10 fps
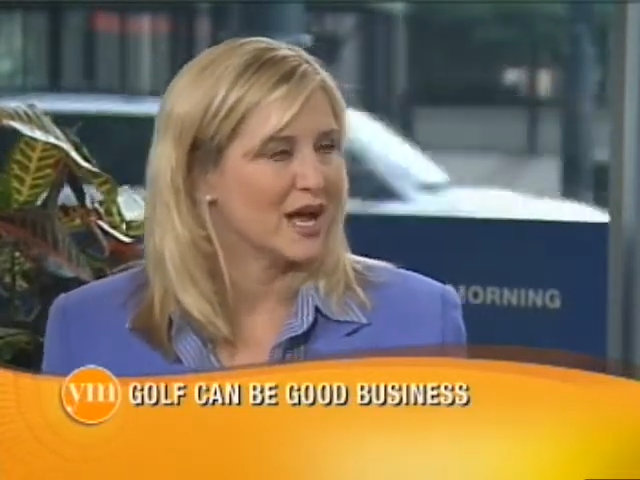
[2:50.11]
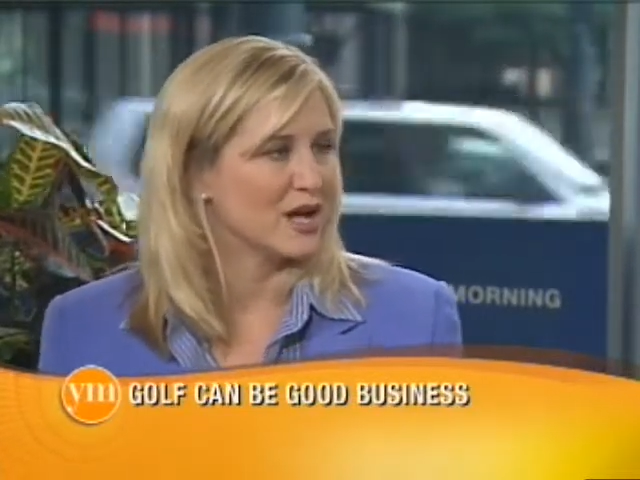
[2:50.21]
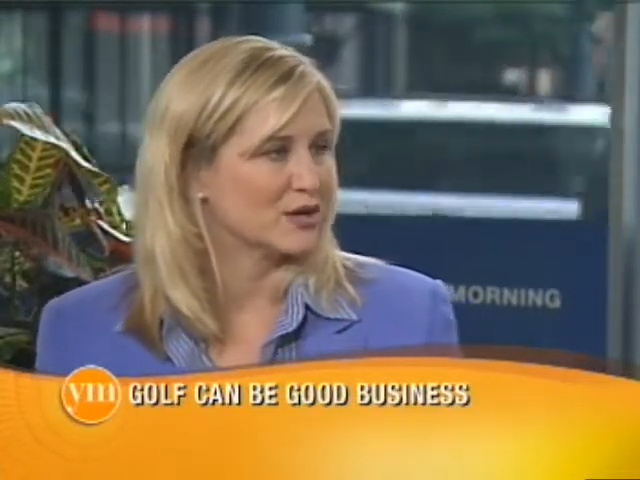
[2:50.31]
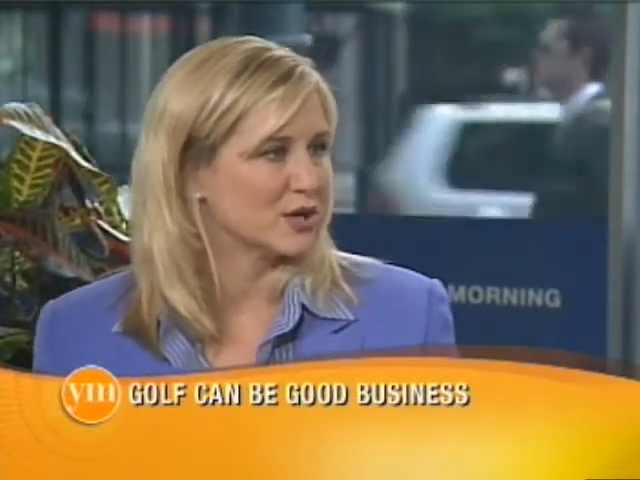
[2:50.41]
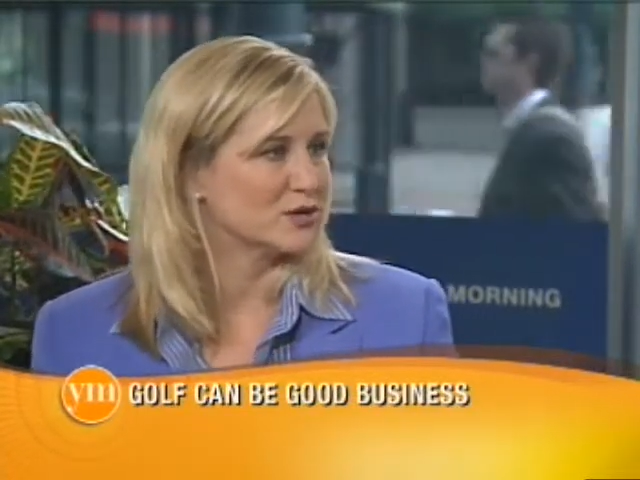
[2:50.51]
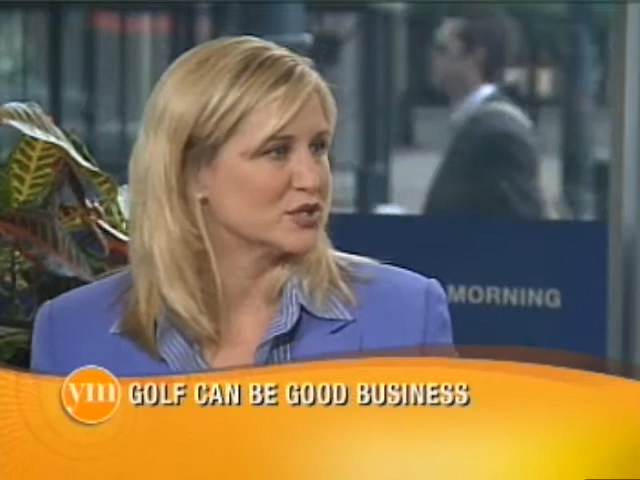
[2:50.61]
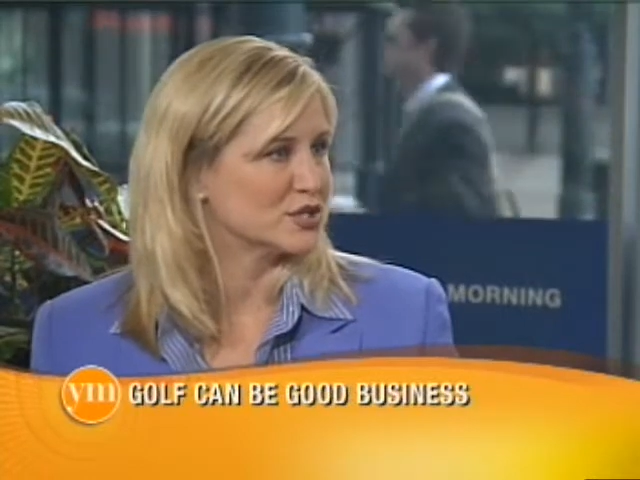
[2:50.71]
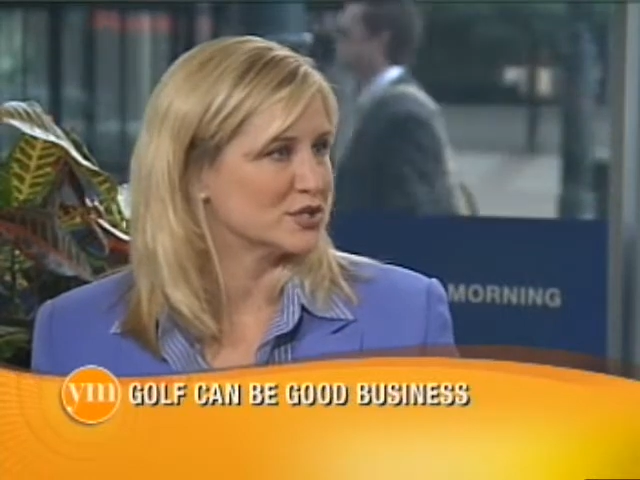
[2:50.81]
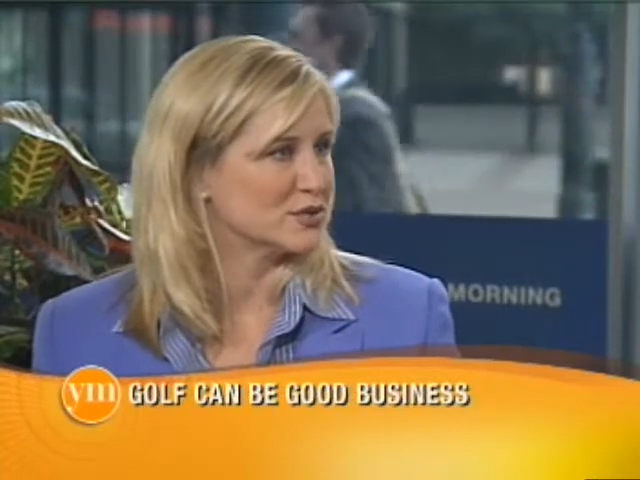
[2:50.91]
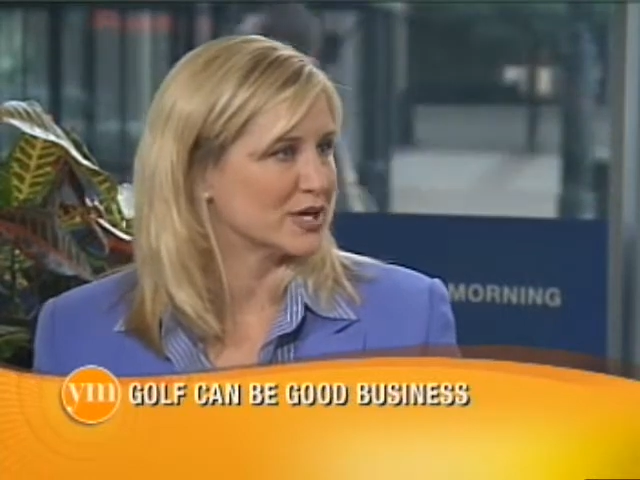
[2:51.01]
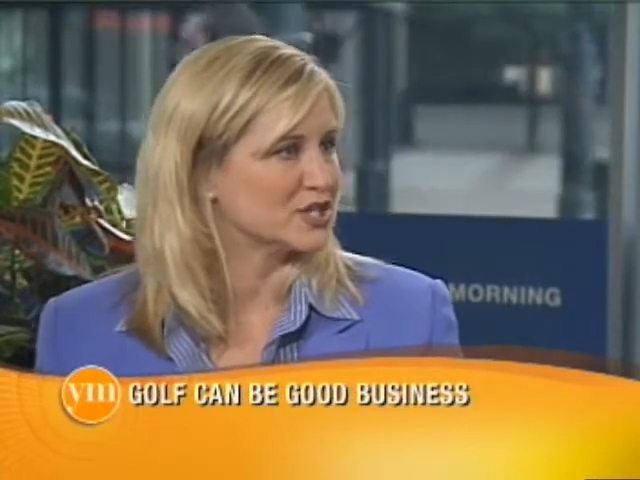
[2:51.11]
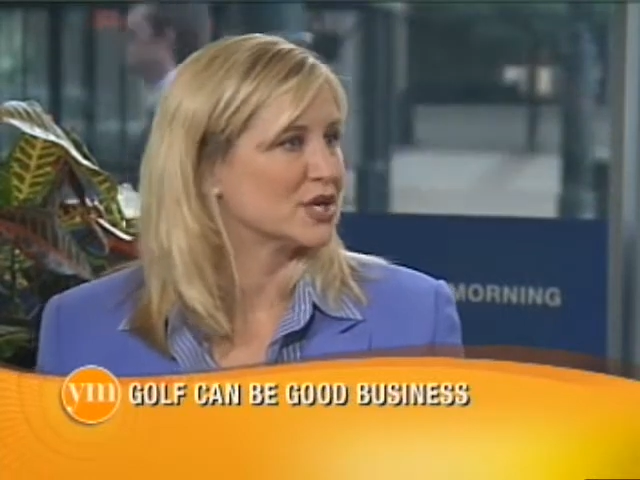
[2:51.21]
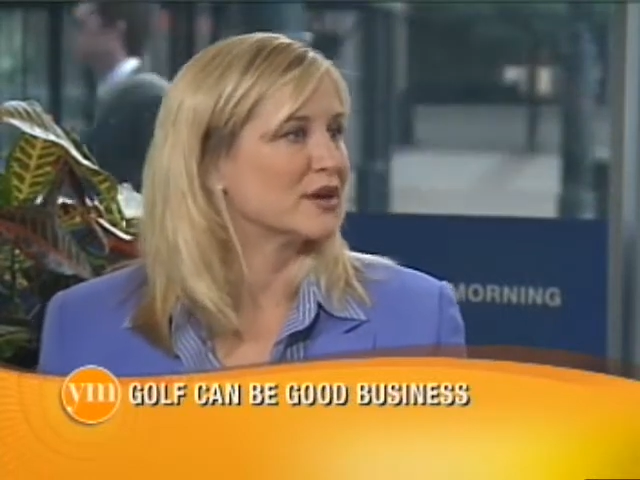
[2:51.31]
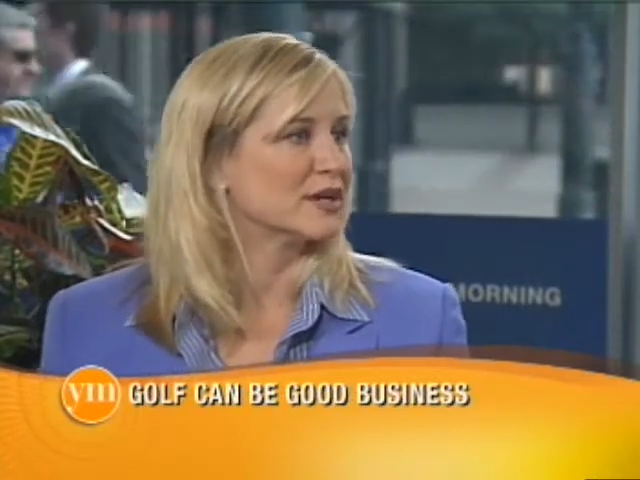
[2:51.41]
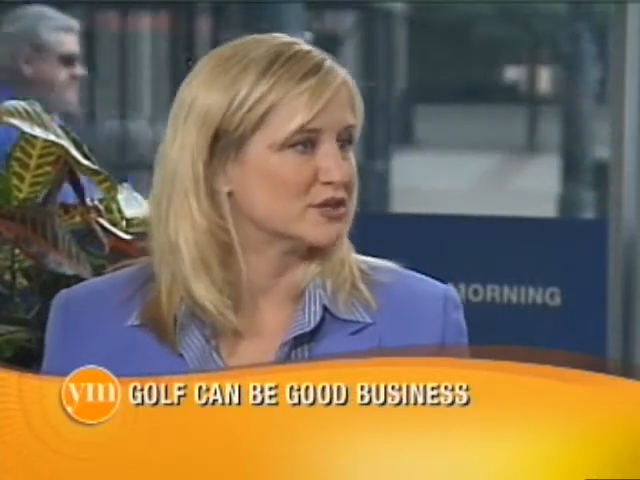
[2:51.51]
I'll go to a
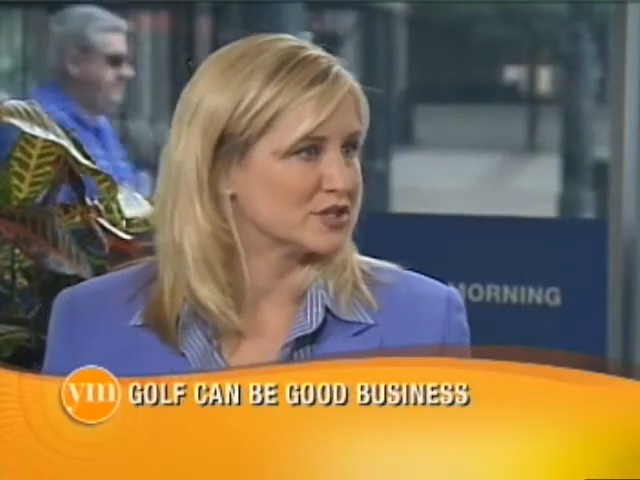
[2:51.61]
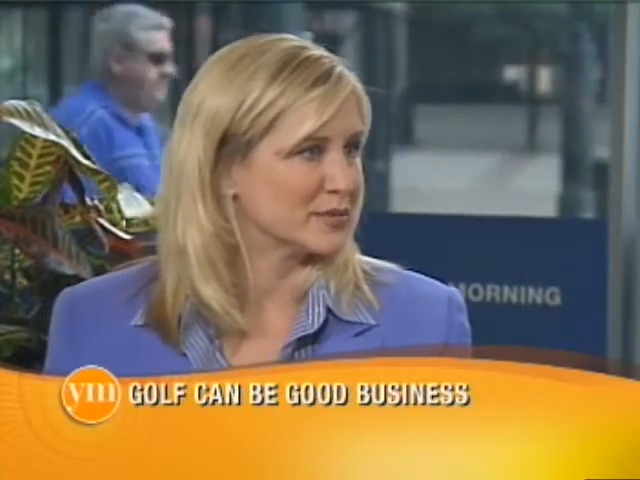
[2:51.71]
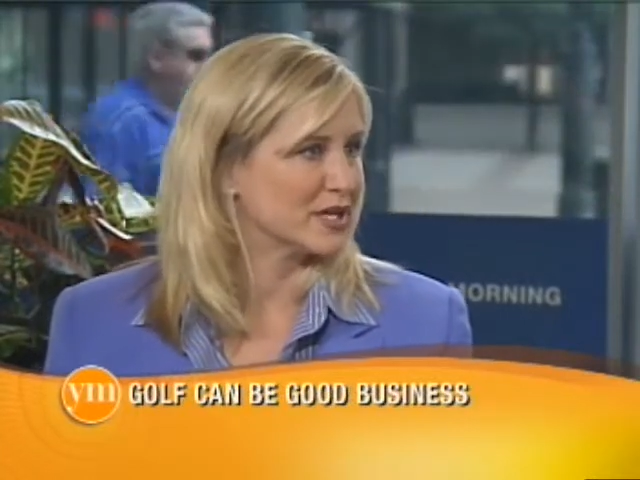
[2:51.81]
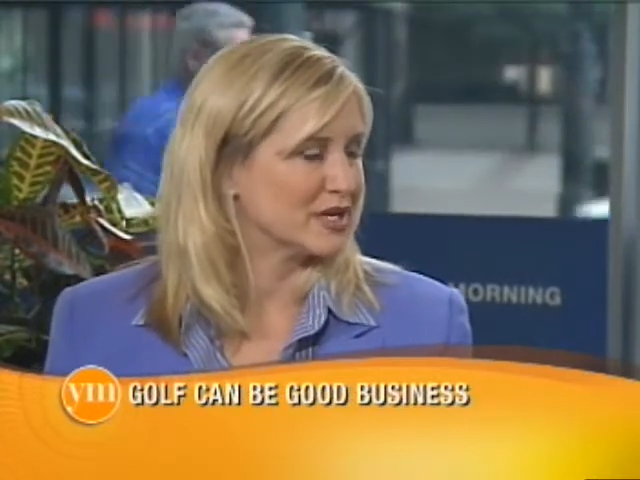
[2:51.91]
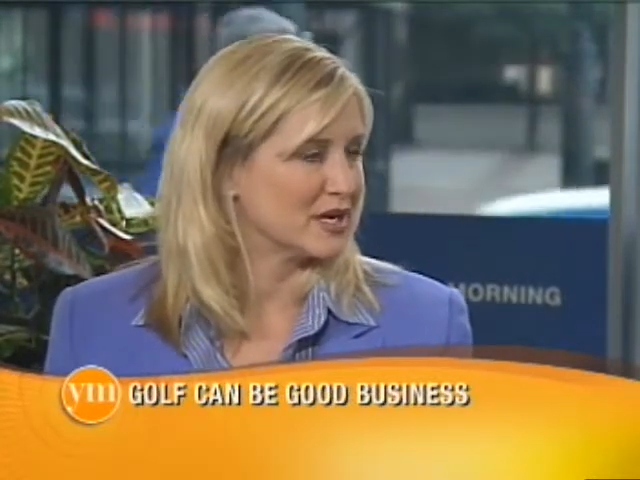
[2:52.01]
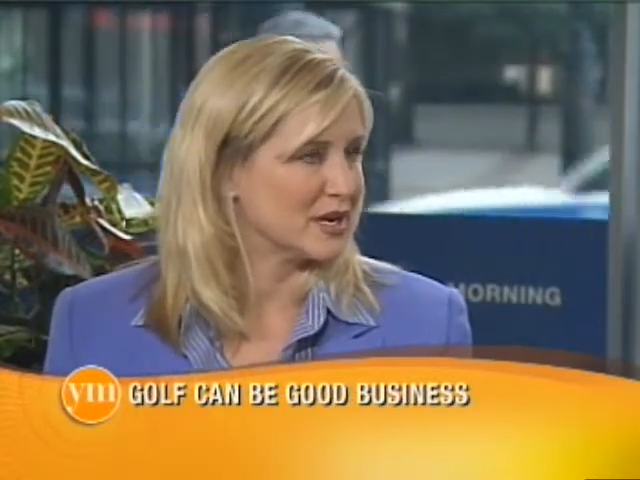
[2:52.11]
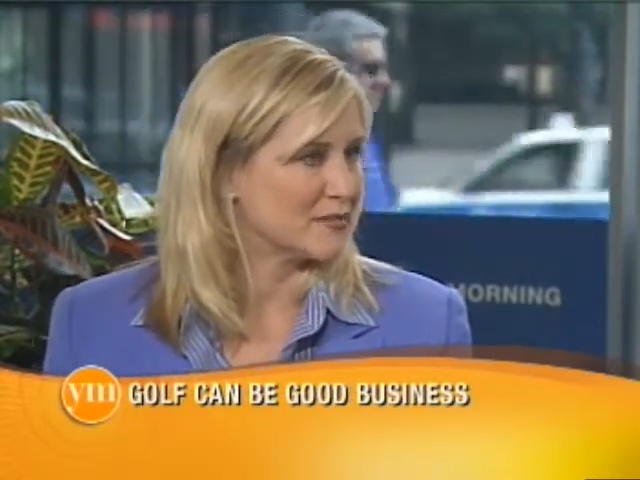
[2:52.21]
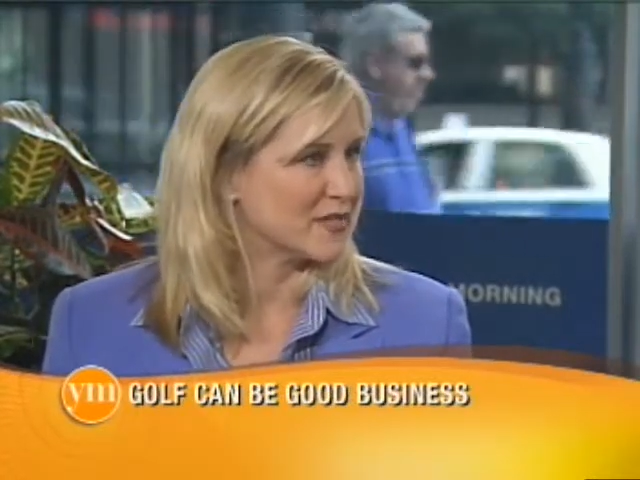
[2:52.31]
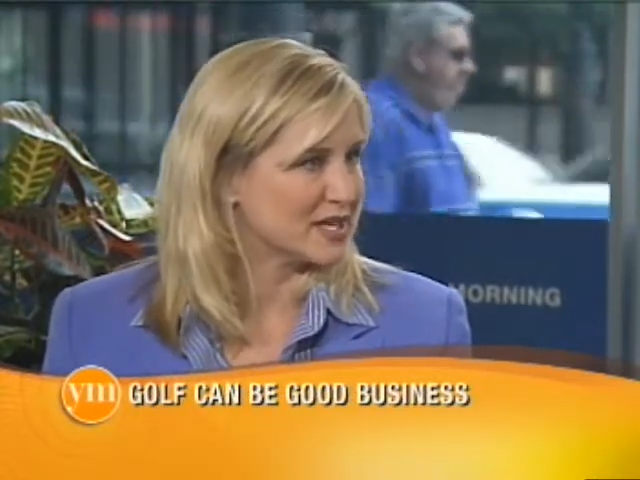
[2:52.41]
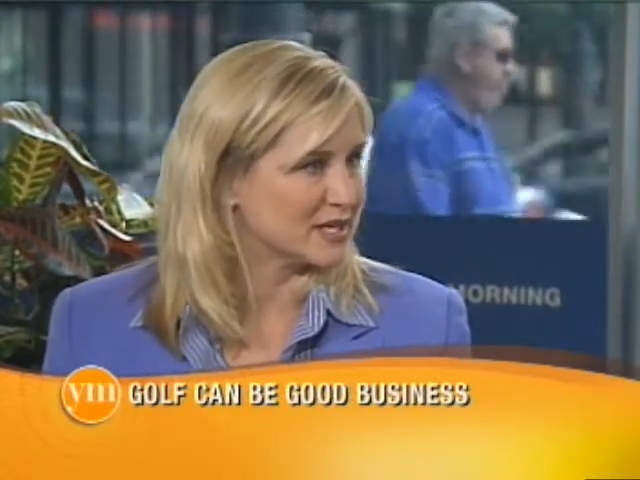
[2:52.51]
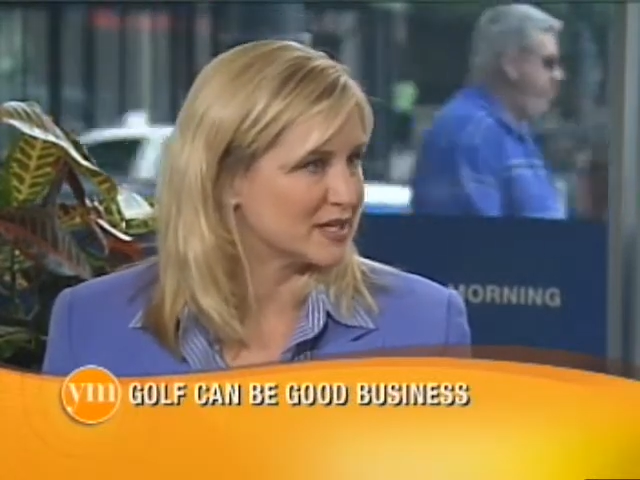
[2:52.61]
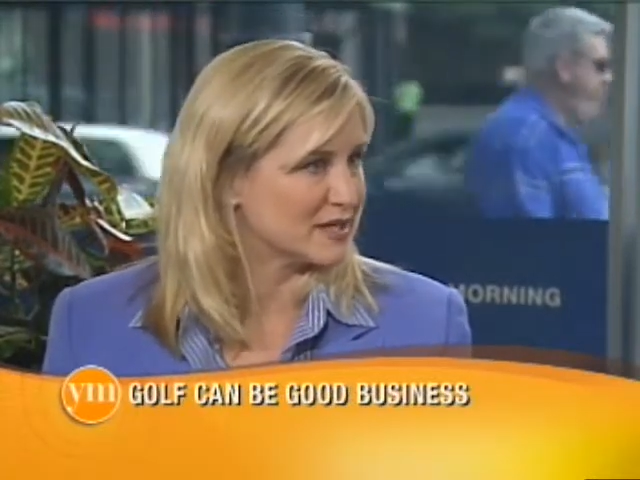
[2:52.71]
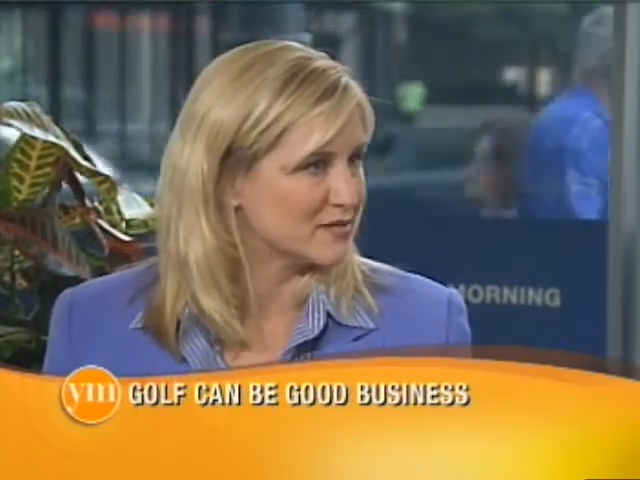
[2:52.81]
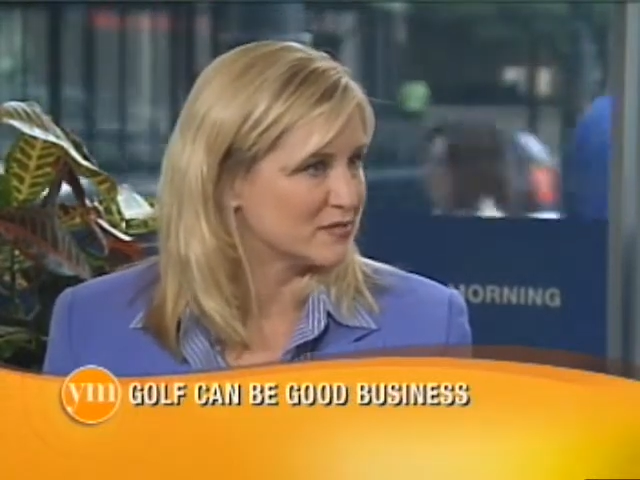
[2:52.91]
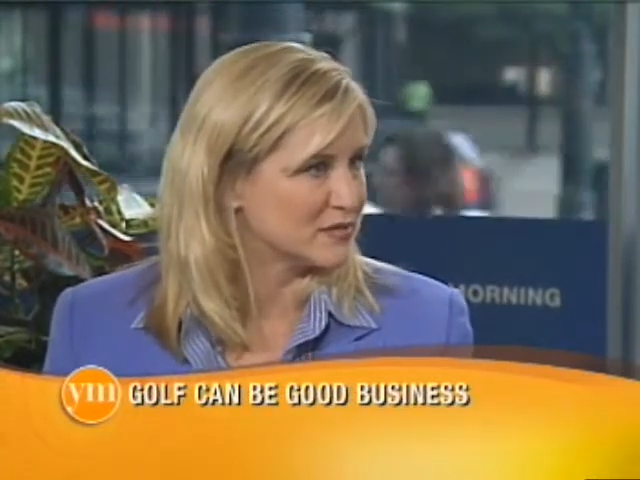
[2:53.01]
charity tournament that